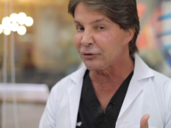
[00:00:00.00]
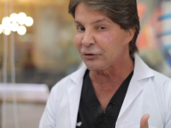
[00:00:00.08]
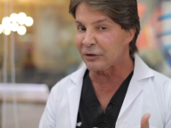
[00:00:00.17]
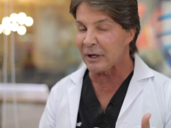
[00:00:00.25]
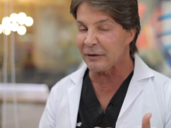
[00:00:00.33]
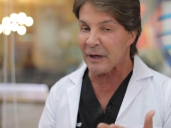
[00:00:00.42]

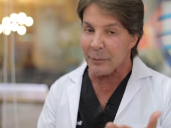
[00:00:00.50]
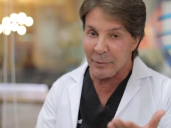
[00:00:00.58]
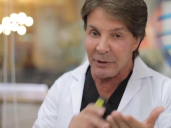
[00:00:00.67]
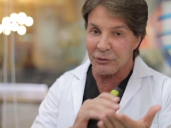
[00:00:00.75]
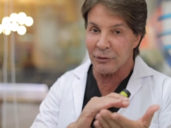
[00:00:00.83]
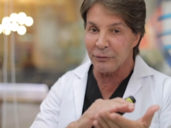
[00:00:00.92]
just say
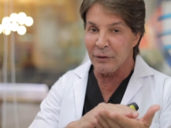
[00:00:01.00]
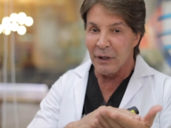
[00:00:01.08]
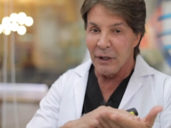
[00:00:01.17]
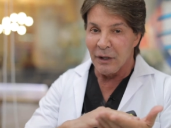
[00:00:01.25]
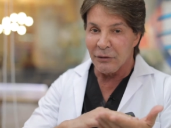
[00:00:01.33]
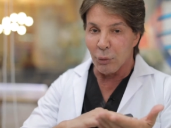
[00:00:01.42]

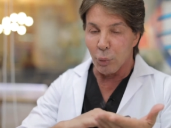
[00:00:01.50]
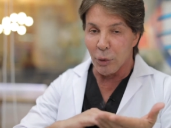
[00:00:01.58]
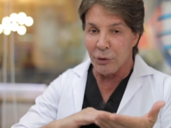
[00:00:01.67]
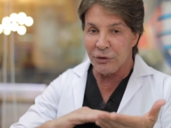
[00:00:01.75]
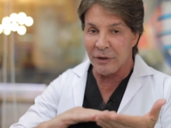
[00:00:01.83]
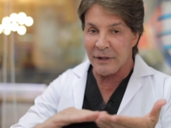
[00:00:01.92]
the
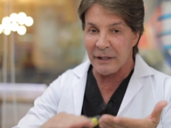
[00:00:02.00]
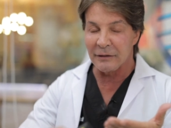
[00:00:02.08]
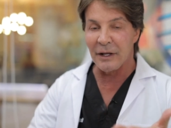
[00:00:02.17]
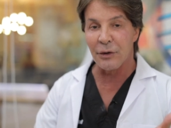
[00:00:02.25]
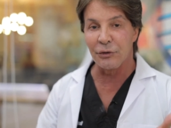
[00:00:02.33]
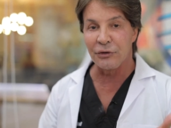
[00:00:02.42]
words on that
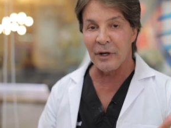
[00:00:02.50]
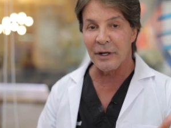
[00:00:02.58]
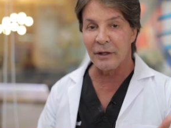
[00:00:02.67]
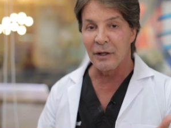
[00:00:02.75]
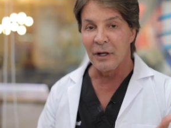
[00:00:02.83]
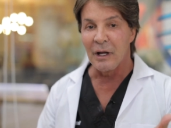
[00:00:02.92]
letter
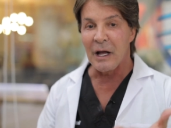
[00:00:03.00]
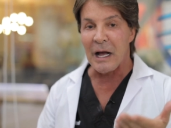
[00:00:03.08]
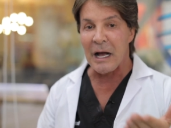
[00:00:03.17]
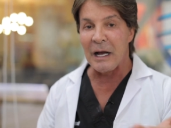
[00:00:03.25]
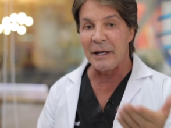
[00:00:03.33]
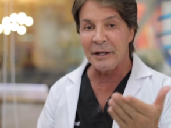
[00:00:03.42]
say,
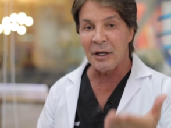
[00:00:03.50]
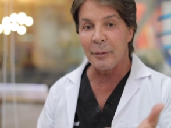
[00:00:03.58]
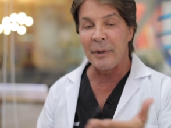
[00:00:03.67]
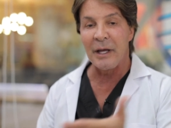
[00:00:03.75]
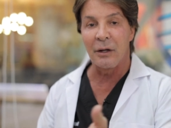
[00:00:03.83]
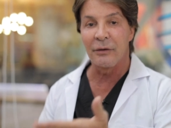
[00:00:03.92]
"I
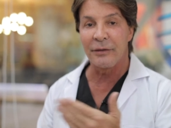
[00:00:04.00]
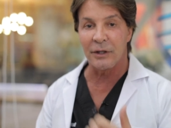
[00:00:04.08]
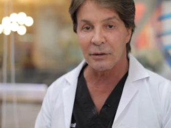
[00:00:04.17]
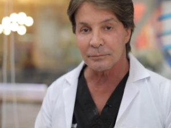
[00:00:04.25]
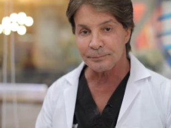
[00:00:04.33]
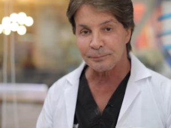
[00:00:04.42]
am
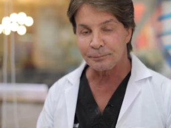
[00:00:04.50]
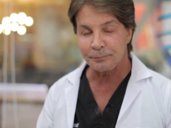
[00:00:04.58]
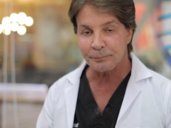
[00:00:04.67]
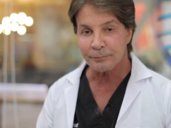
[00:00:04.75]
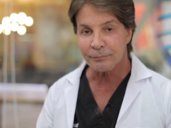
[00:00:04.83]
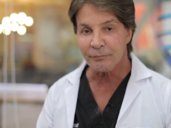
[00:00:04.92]
healthy."
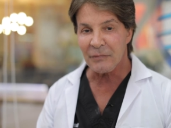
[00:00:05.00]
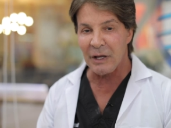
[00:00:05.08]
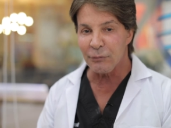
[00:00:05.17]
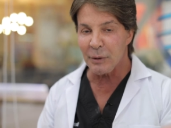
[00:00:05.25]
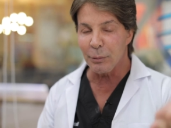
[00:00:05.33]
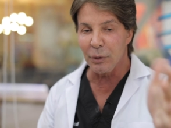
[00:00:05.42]

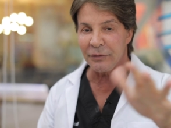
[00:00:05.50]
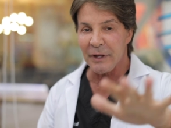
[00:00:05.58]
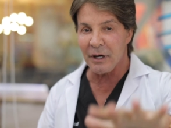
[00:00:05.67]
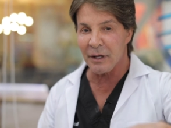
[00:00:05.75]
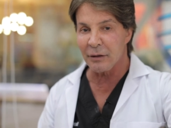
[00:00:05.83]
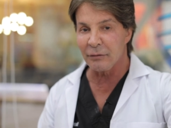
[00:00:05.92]
If we put
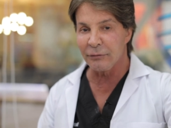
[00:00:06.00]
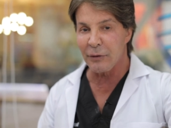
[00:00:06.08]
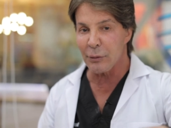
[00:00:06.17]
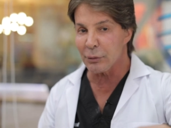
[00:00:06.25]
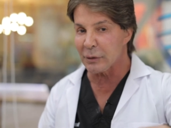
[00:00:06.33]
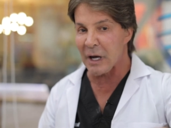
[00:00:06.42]
that on a
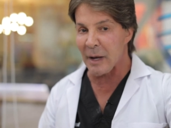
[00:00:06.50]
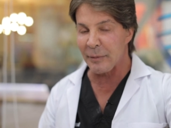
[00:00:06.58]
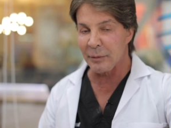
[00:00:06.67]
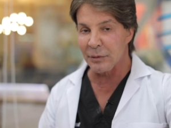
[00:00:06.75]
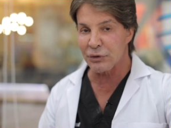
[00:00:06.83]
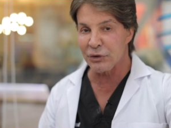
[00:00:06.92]

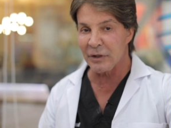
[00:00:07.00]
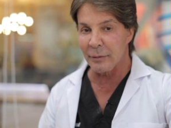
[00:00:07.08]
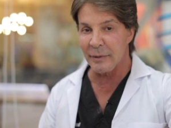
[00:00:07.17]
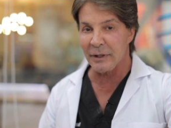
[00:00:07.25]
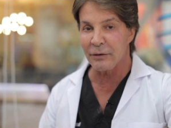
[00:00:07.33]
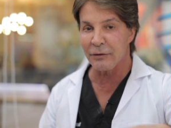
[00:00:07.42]
photocopy machine
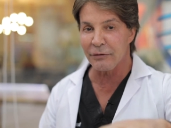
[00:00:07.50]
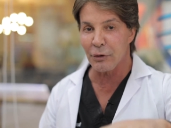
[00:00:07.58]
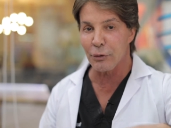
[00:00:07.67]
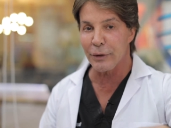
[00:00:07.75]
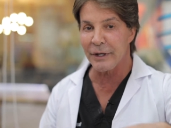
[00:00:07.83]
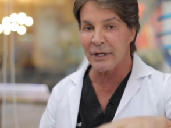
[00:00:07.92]
and make
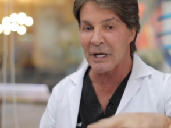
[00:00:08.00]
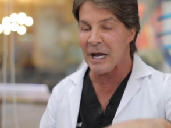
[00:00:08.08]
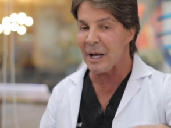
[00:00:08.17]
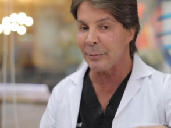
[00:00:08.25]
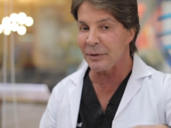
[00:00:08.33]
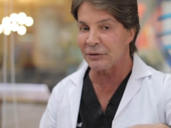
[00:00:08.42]
30
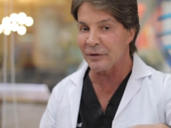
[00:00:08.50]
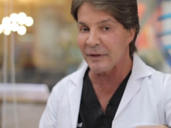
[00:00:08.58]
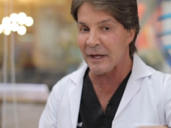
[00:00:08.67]
copies